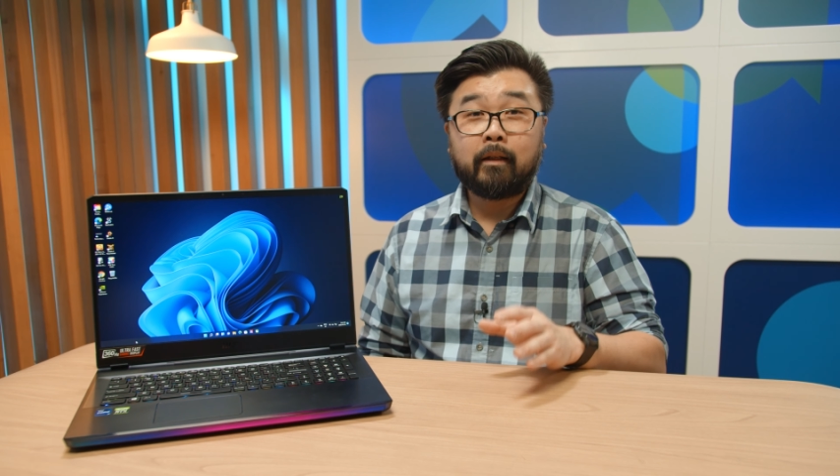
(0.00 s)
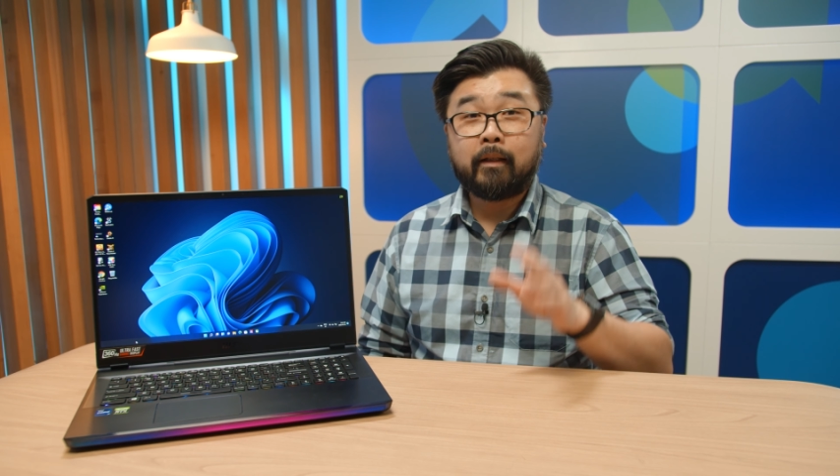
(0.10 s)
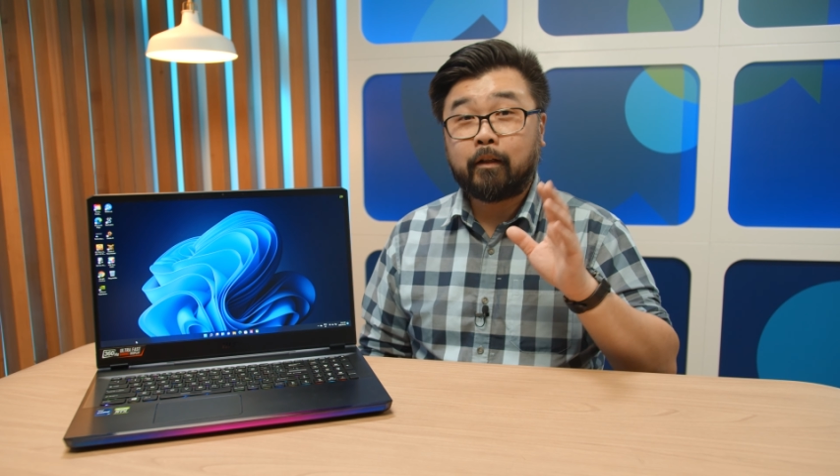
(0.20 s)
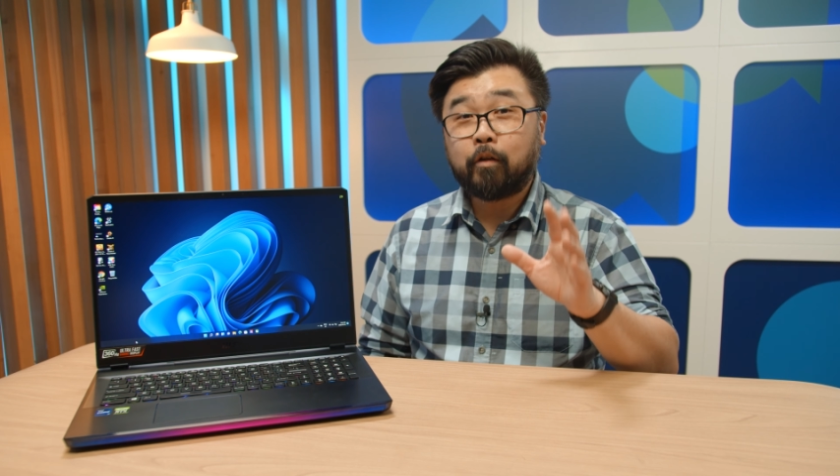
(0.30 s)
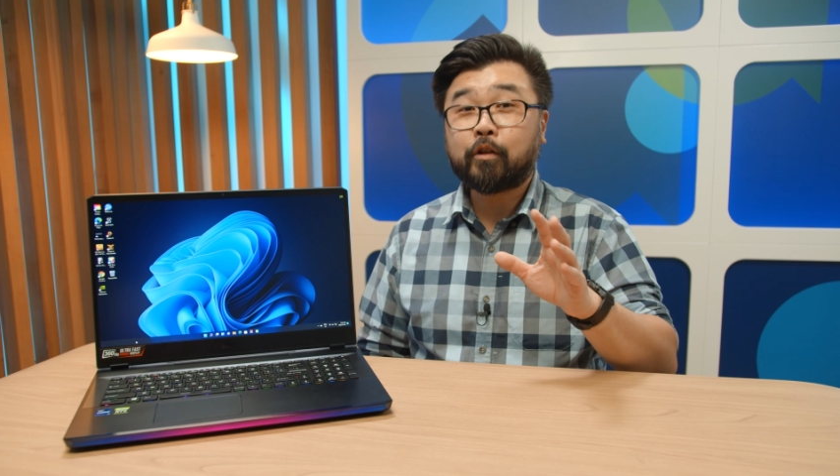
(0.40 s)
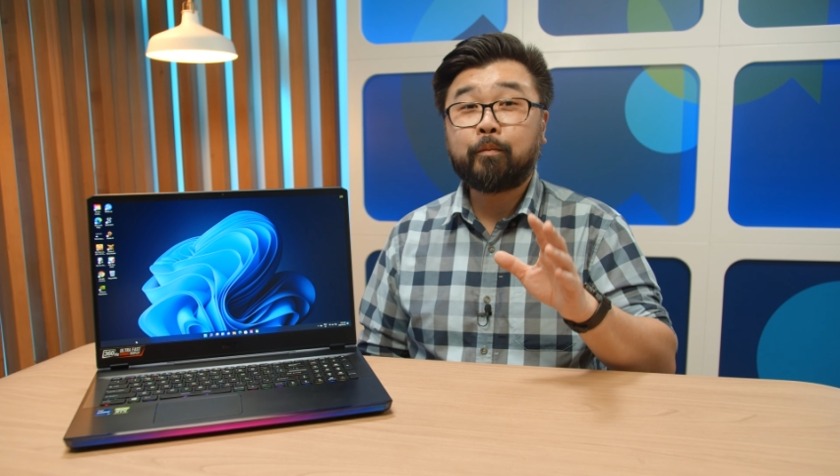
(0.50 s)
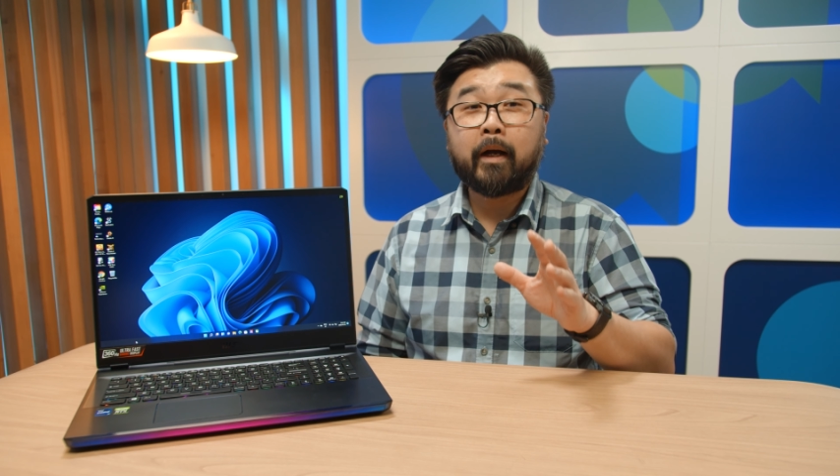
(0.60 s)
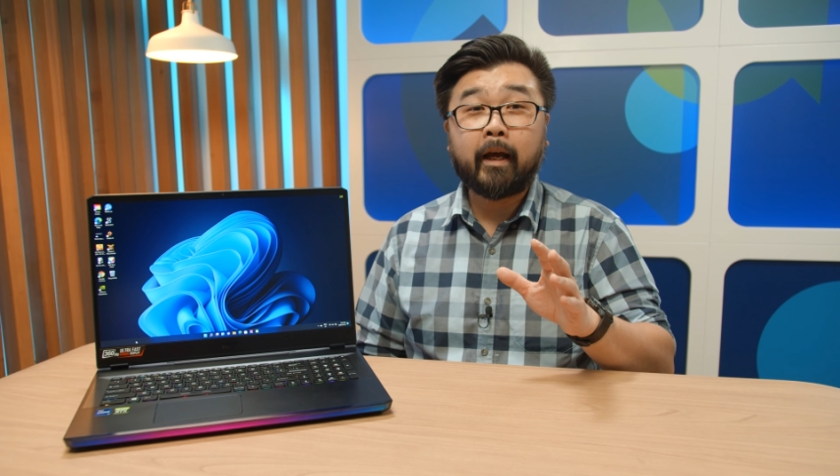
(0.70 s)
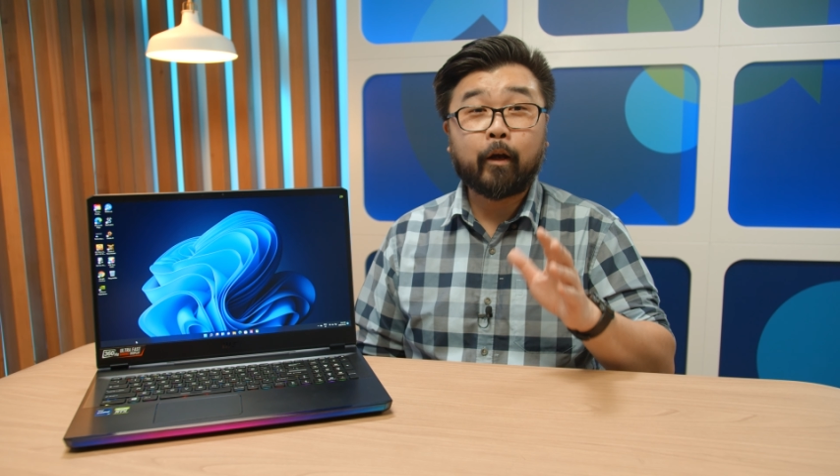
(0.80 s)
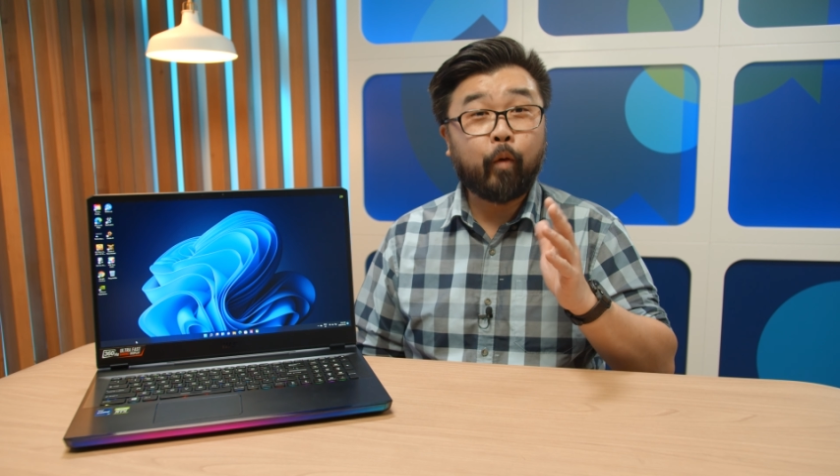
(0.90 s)
Now those are
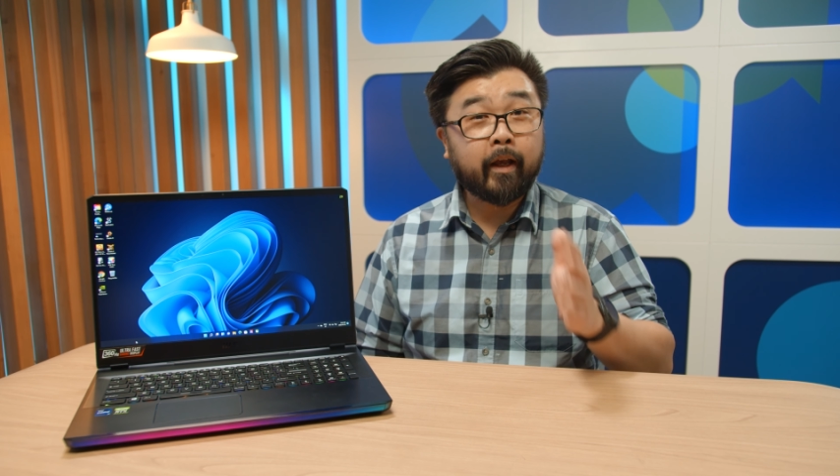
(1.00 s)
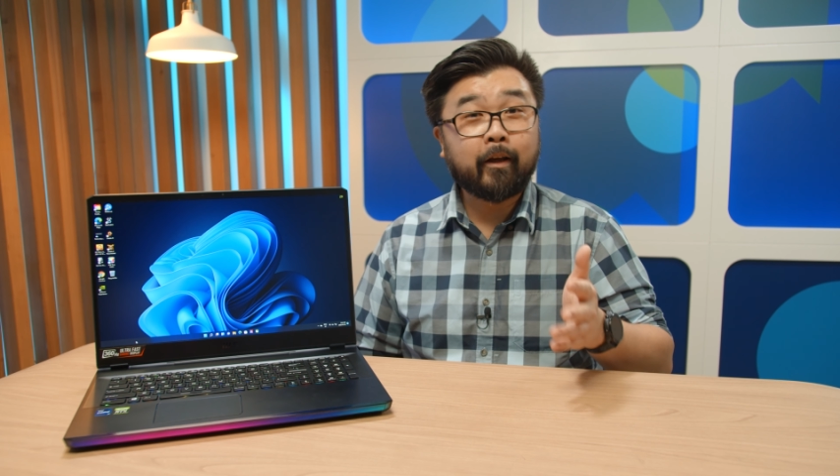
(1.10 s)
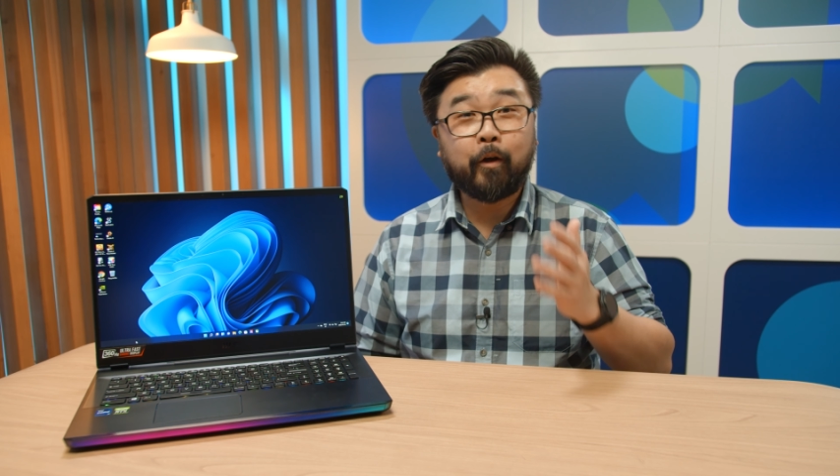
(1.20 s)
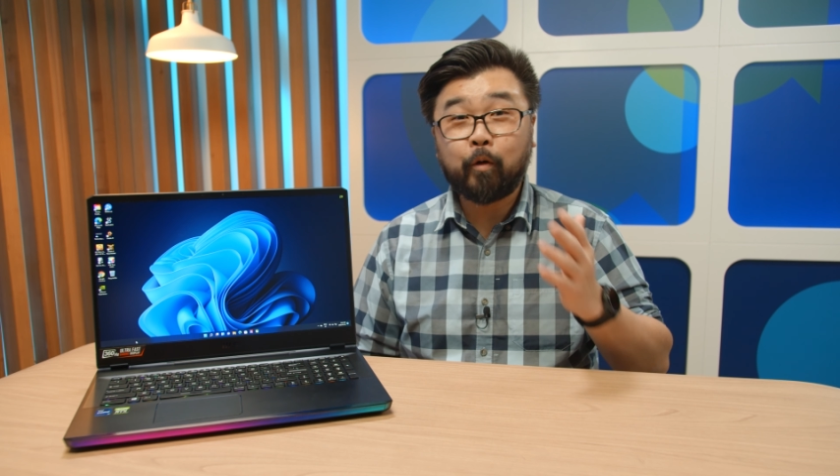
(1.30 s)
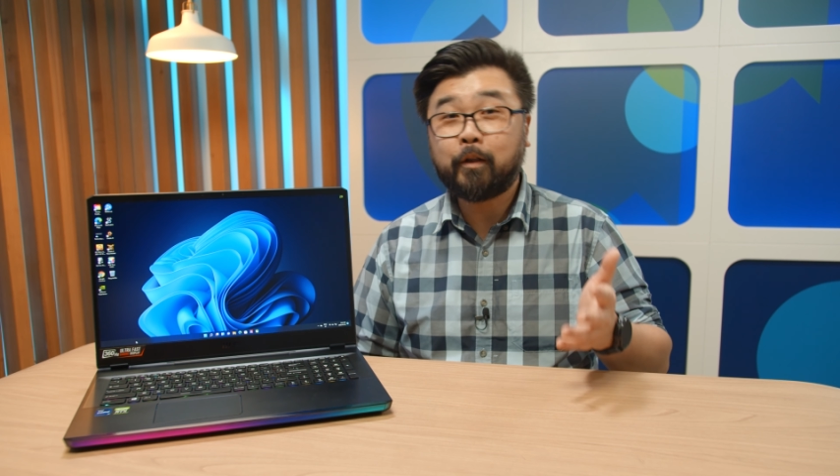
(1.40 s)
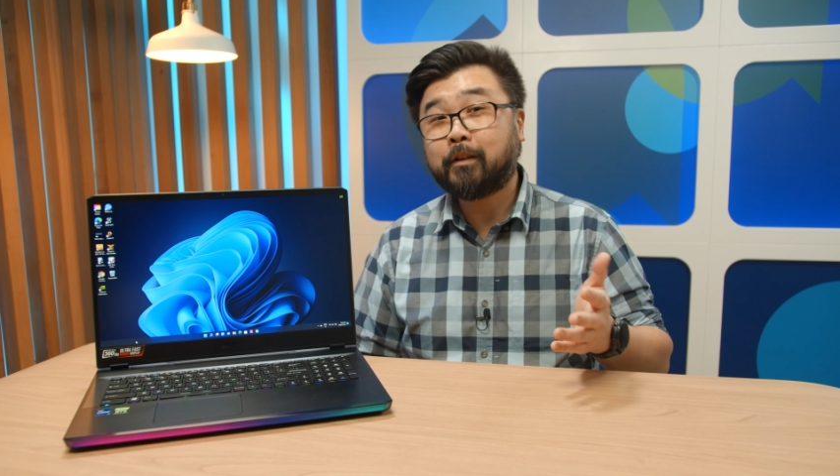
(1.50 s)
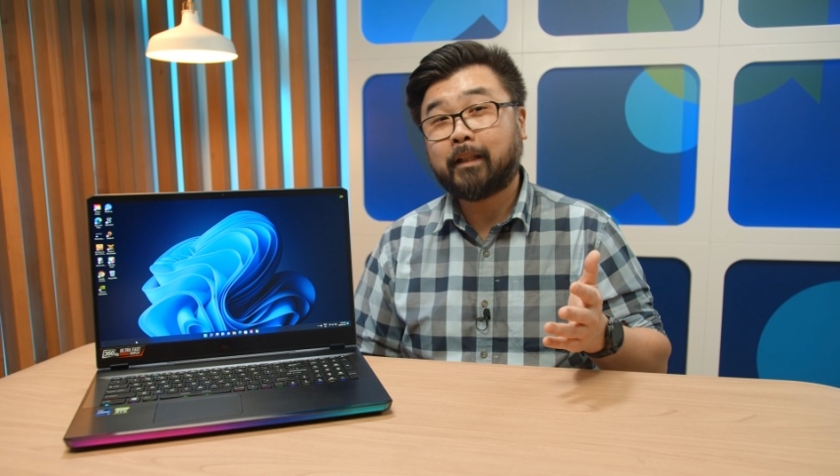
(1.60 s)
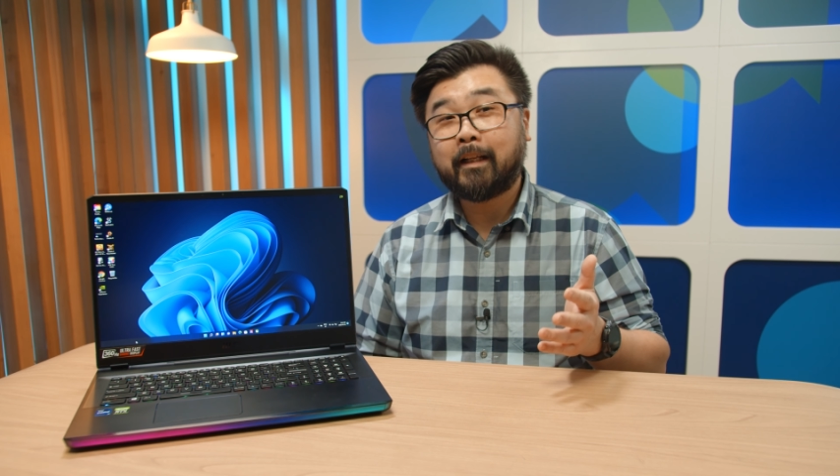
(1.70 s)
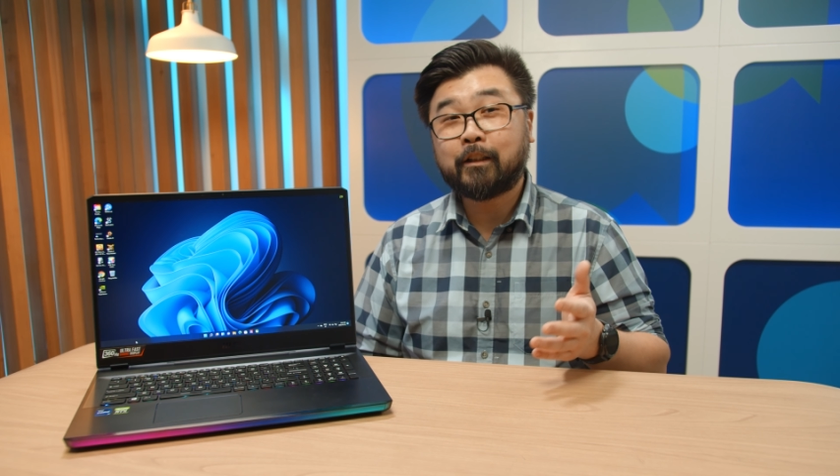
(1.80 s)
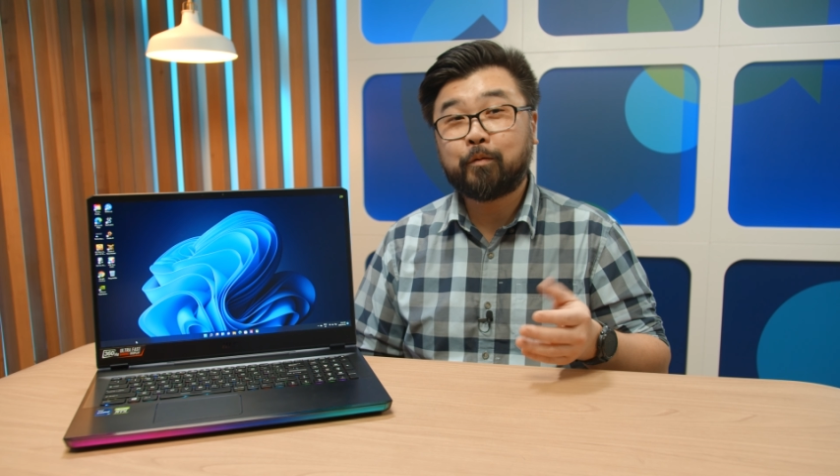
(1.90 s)
my quick go-to
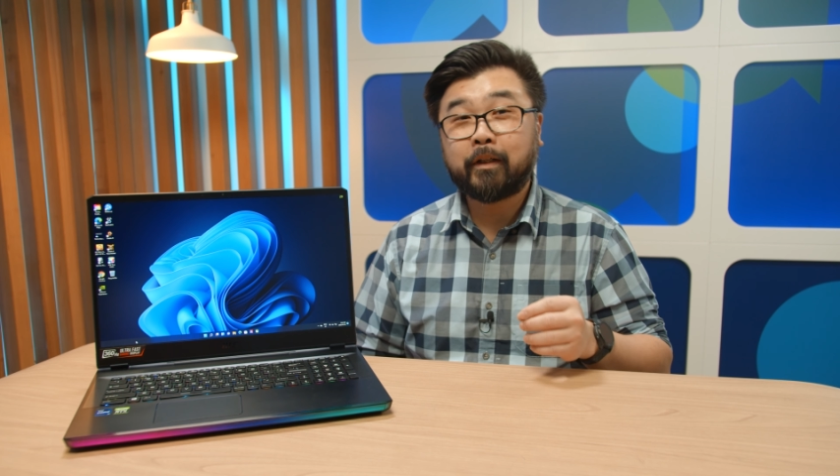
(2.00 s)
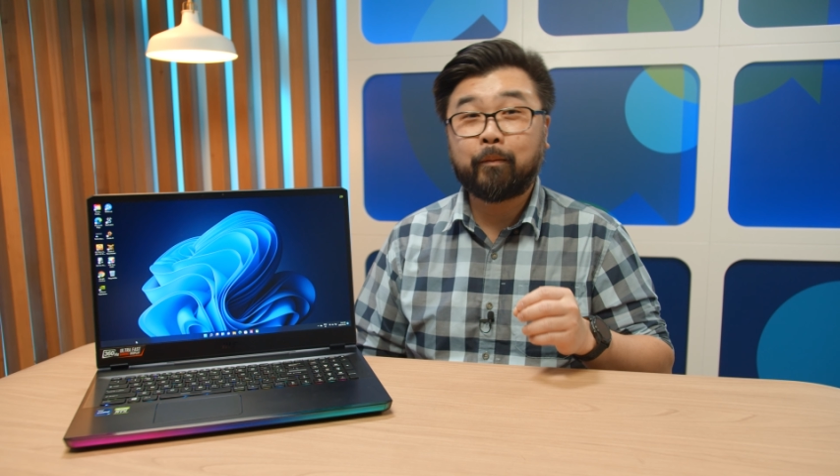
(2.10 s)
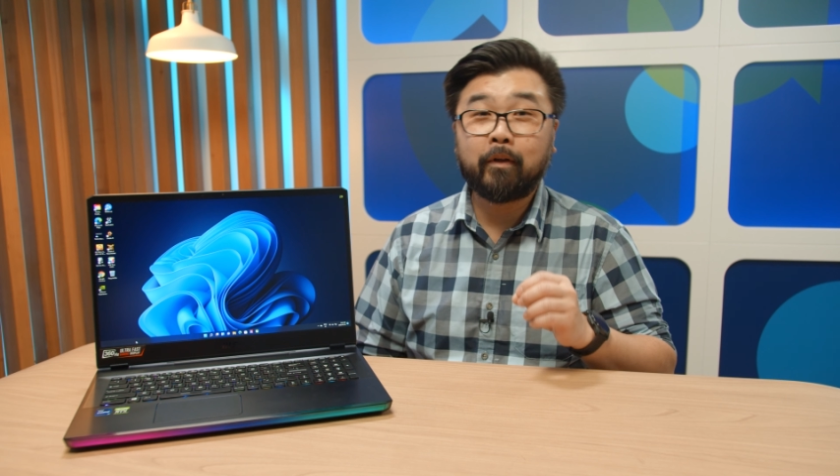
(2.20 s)
settings when I'm